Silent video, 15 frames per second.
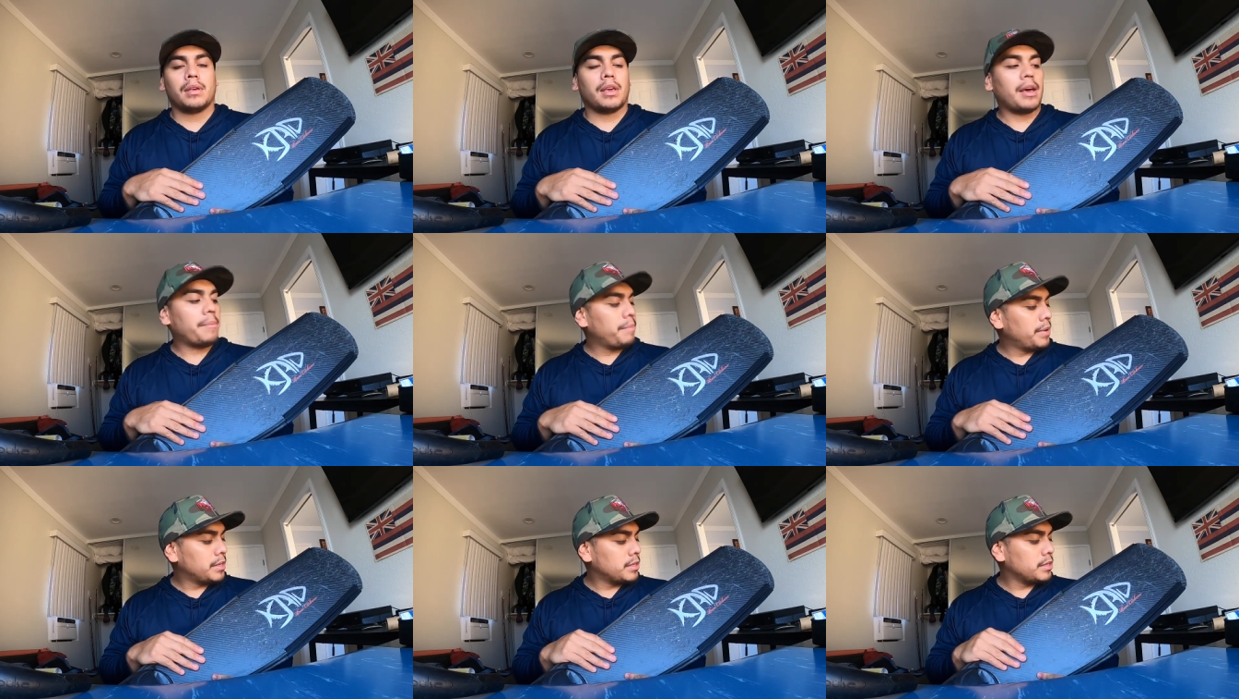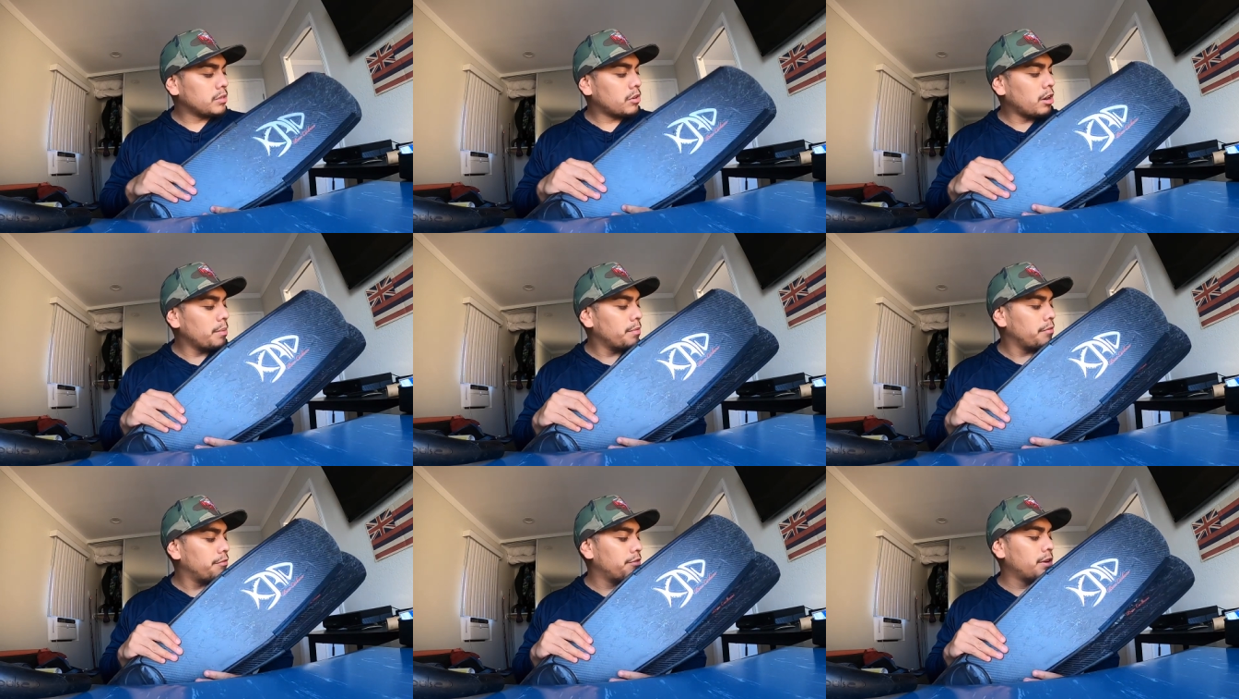Kap makes these
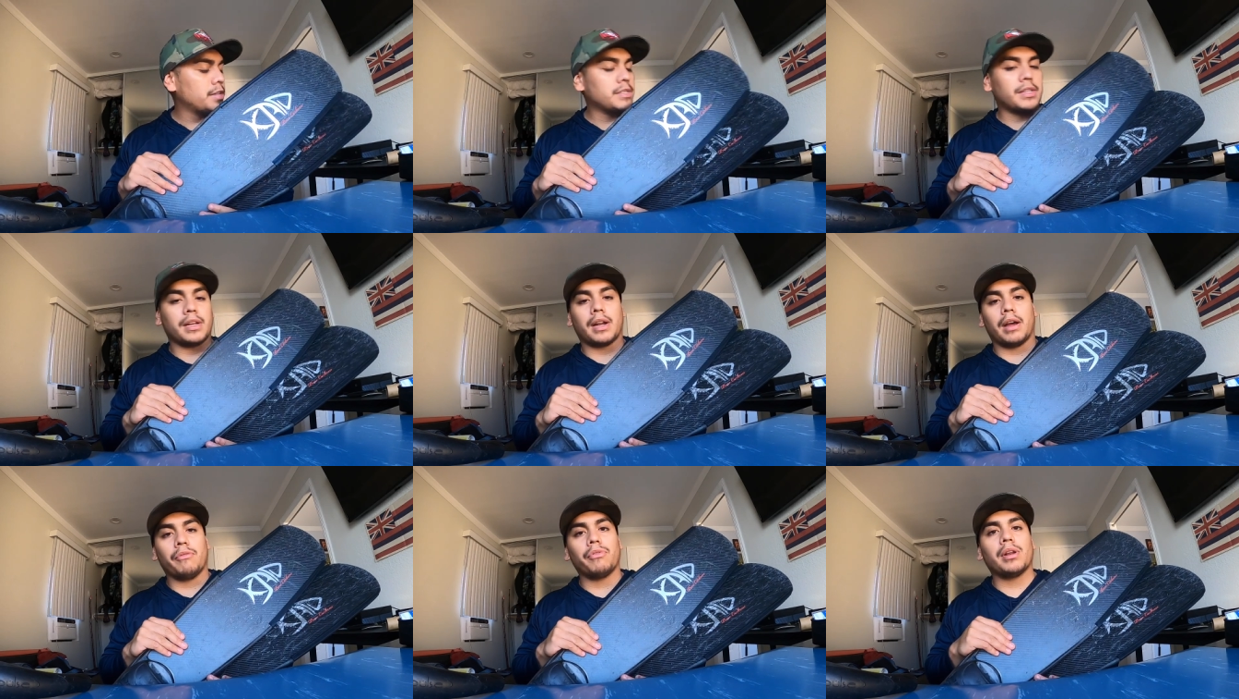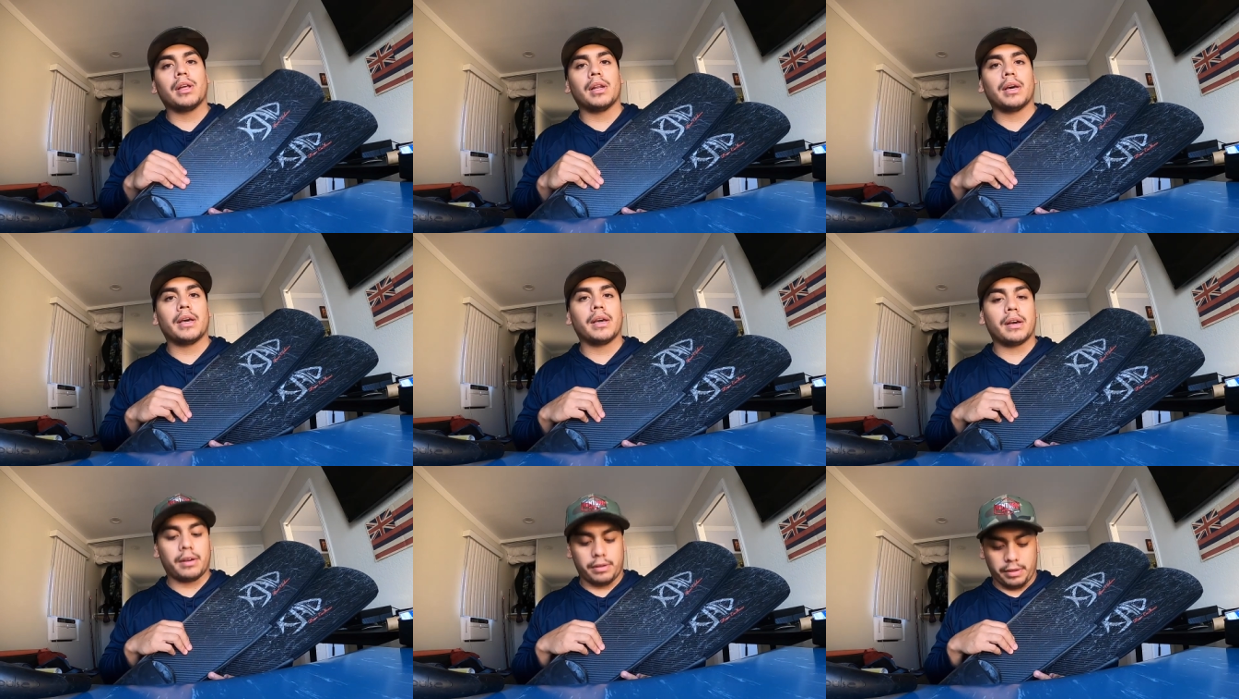carbon fins that I really
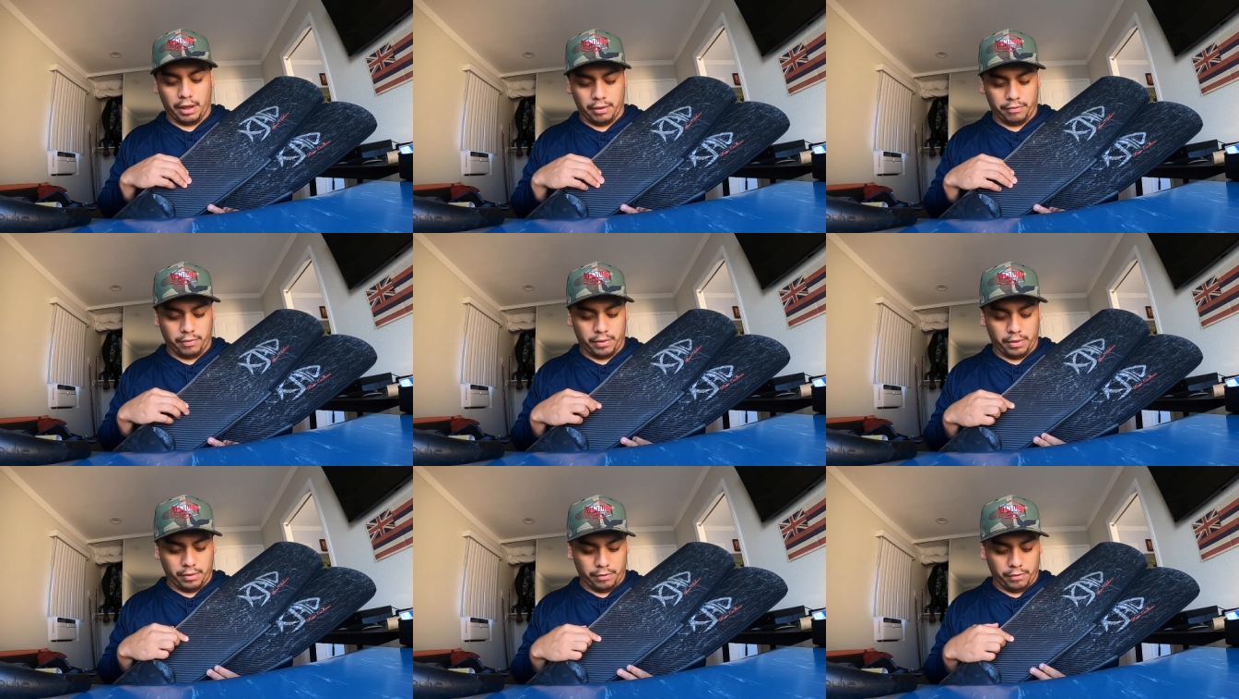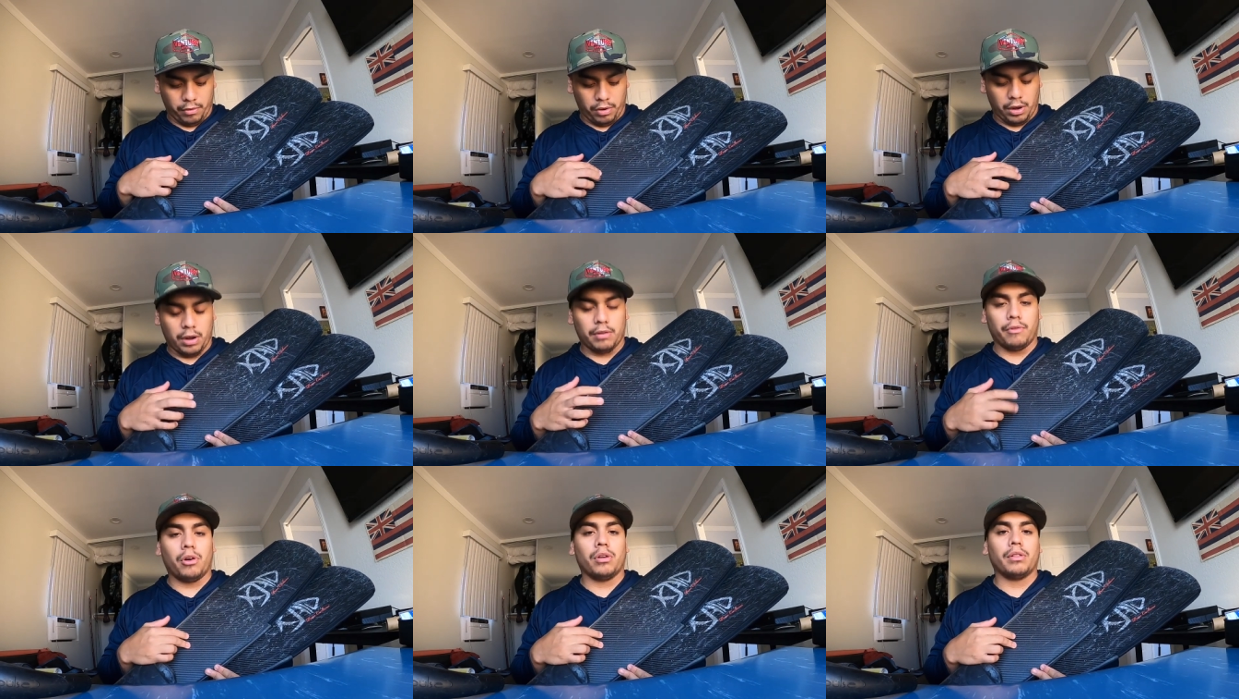like. I,
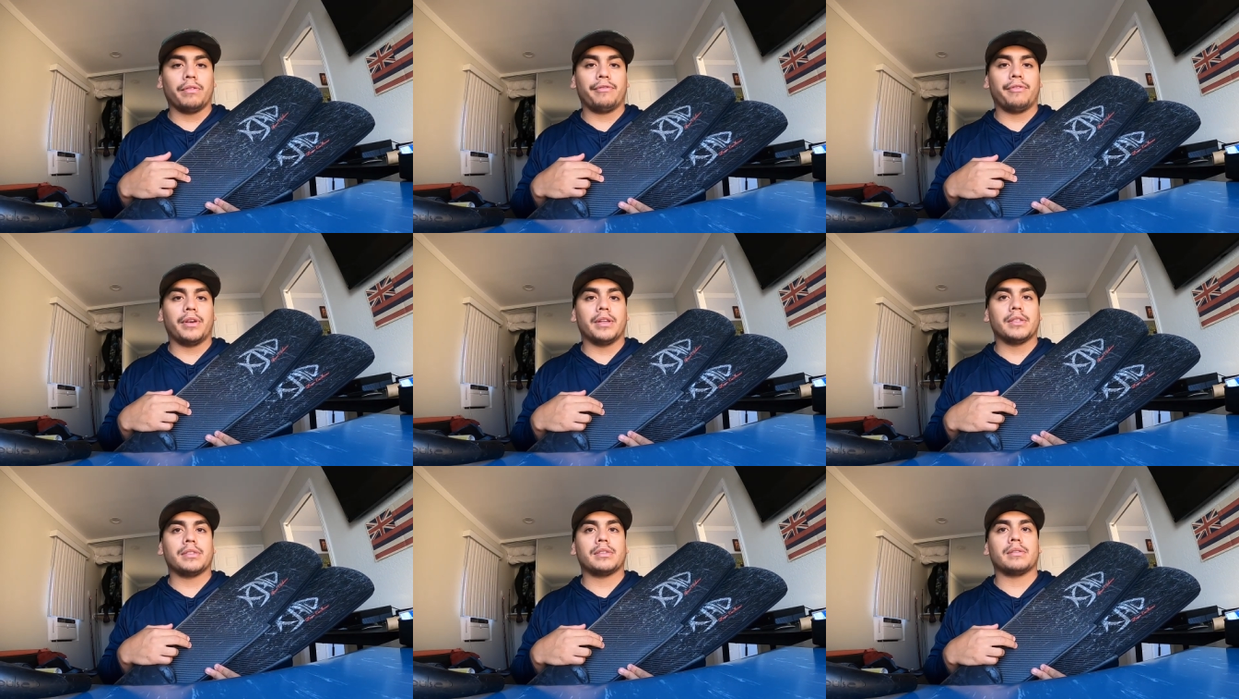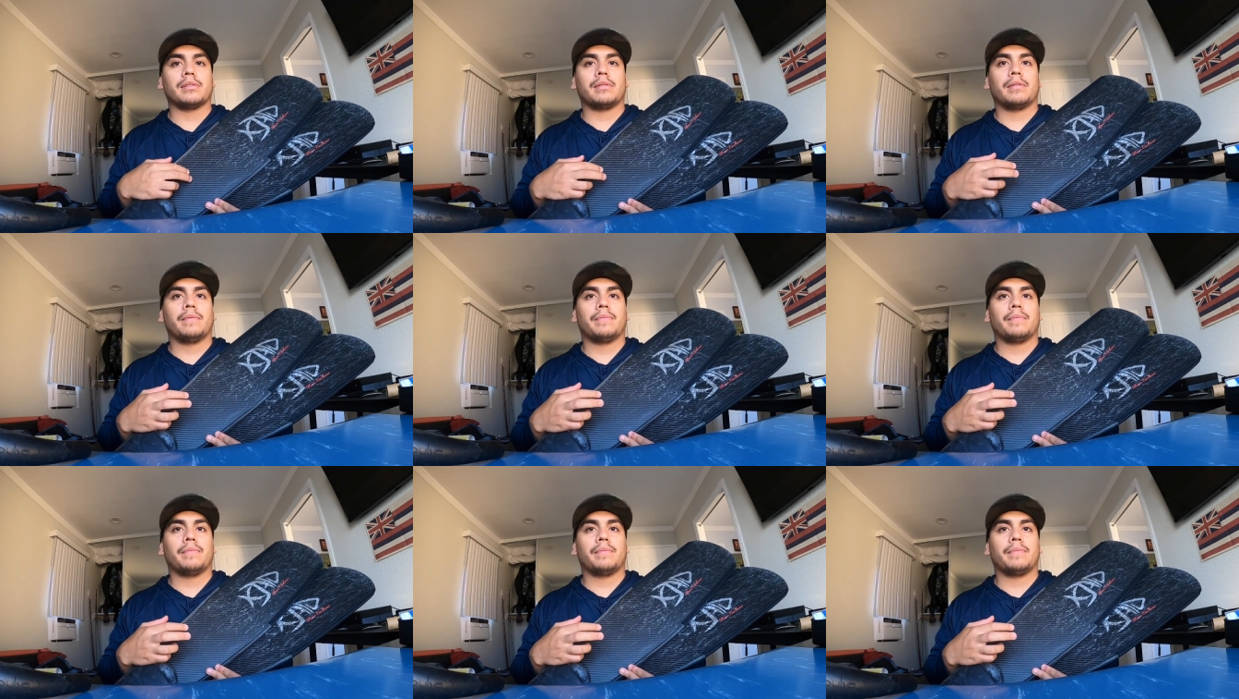out of all the fins,